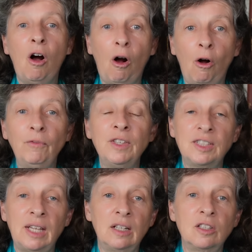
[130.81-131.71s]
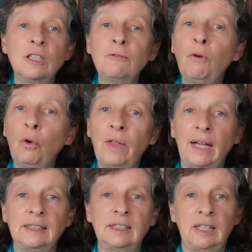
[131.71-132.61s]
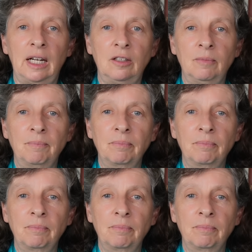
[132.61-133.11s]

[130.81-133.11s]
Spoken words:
of the senators for that state.